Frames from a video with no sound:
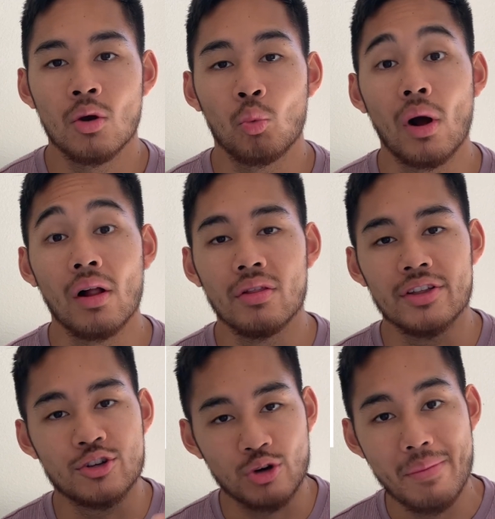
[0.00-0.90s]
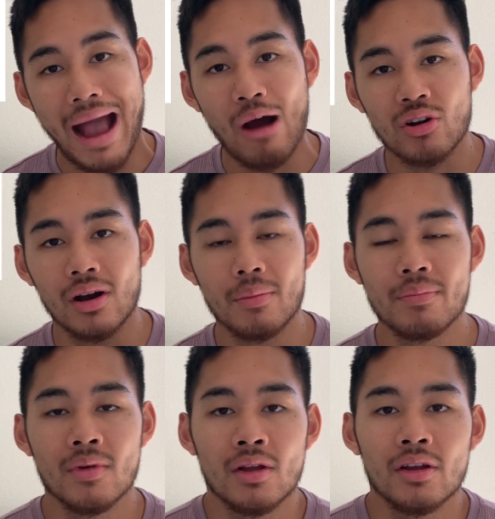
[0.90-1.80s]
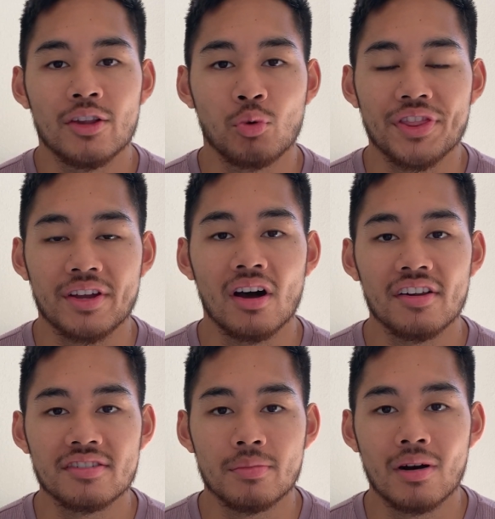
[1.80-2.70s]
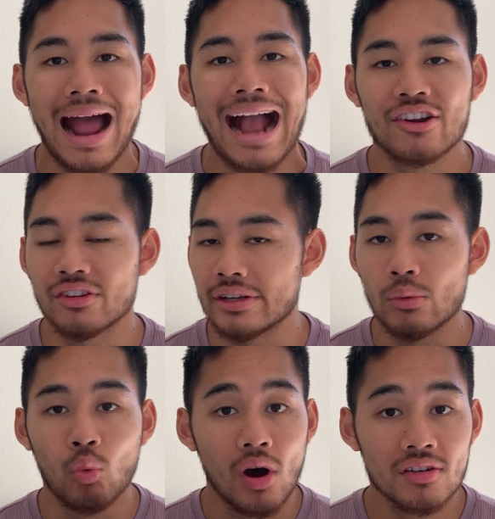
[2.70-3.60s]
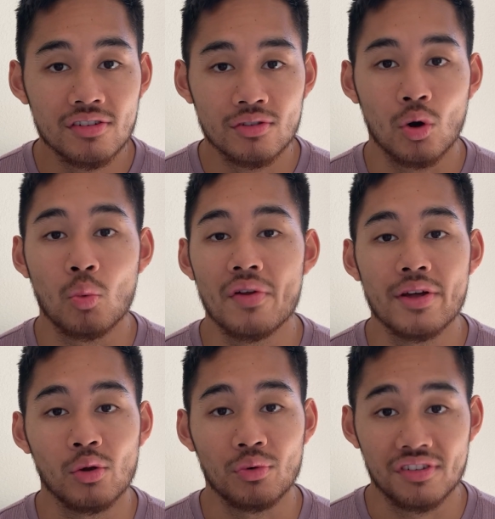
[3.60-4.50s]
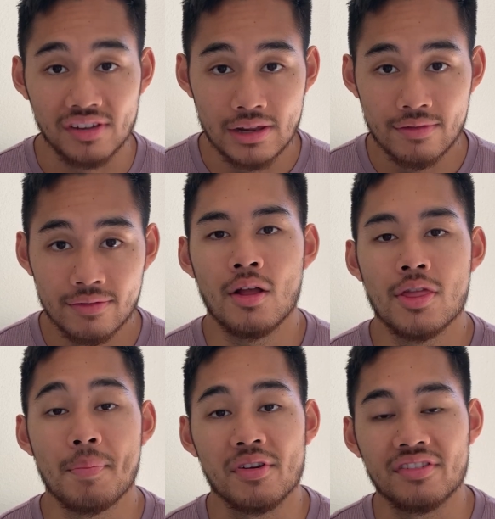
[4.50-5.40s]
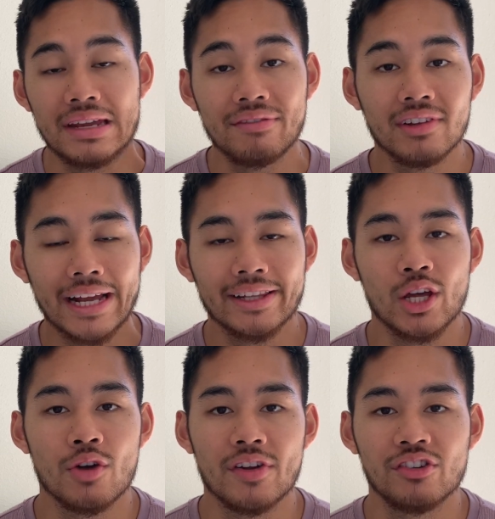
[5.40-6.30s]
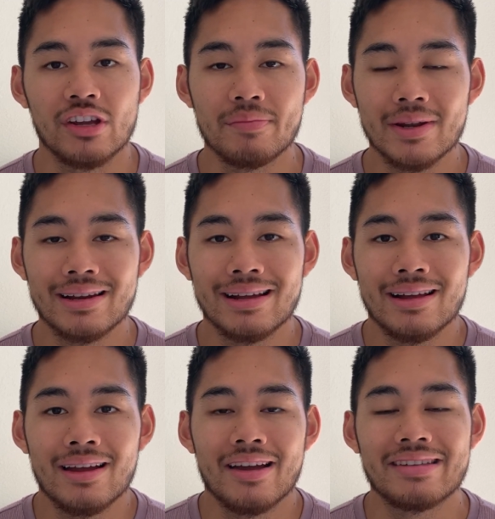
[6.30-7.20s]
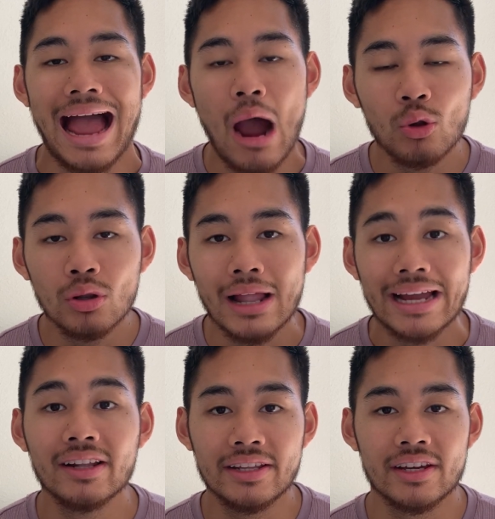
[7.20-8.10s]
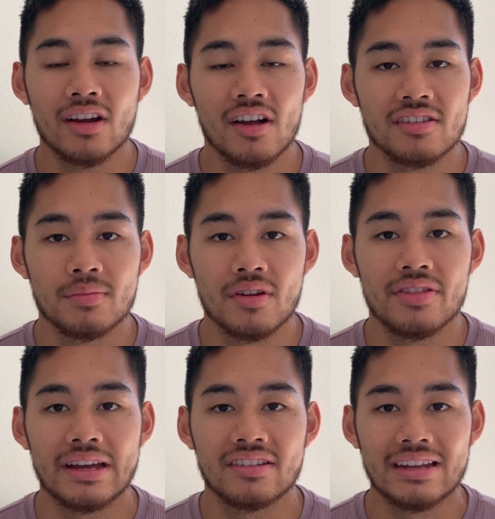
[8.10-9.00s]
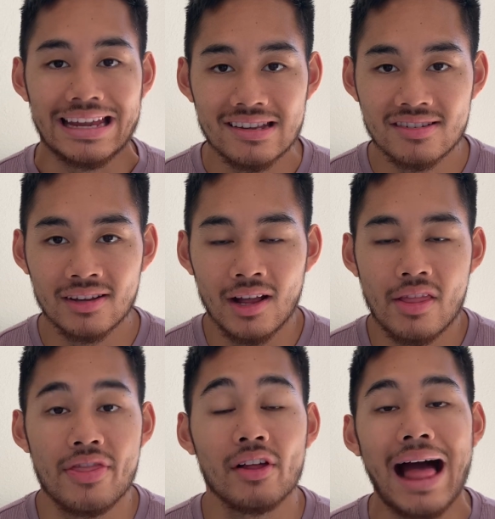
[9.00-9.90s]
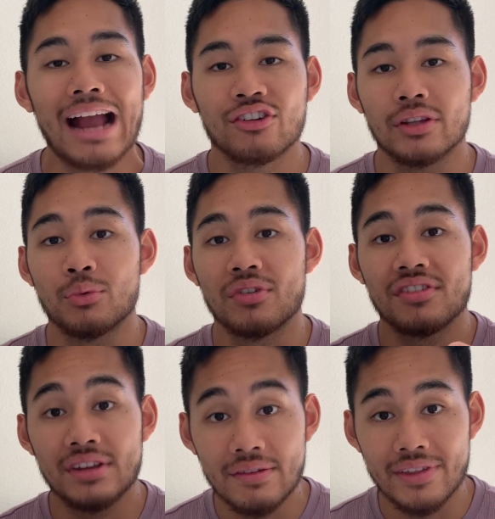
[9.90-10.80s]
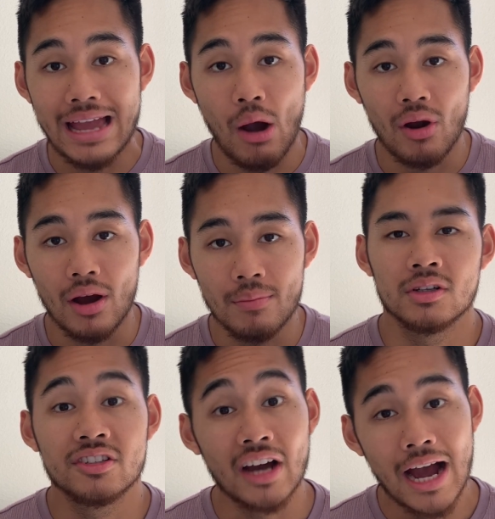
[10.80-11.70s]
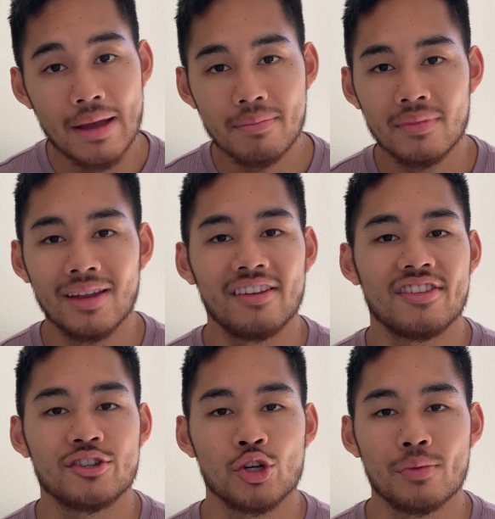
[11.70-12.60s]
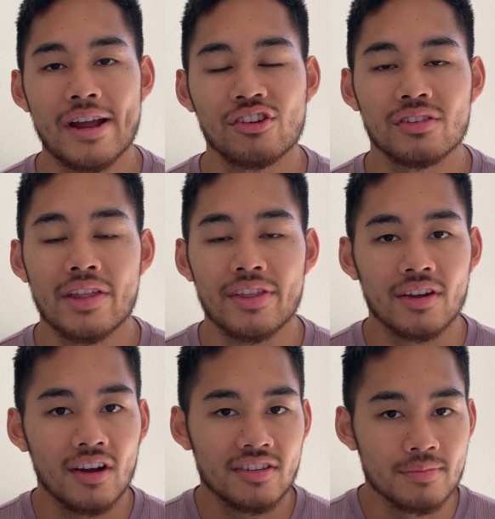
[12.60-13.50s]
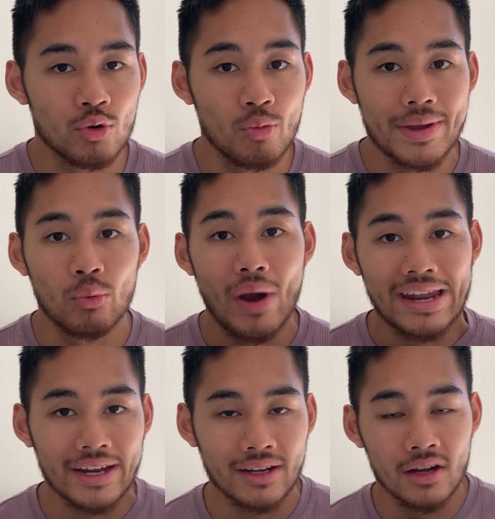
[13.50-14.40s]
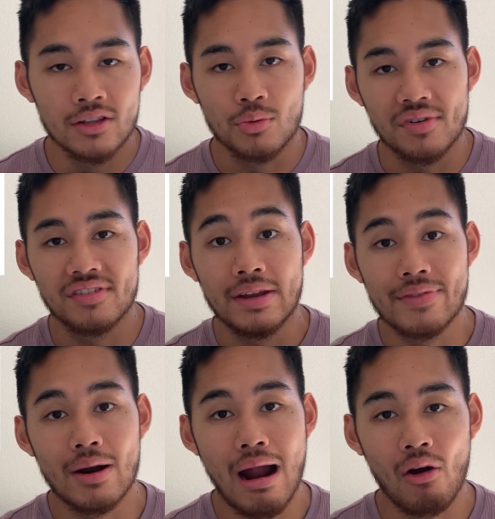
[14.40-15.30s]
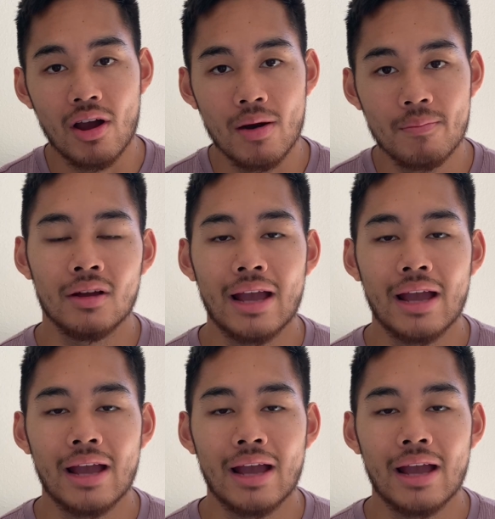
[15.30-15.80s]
Well, the dream outcome is what the customer actually wants or what they'll receive. The perceived likelihood of achievement is how likely the customer thinks it is that they'll actually receive the outcome. Time is the duration that the customer will be waiting to receive their outcome.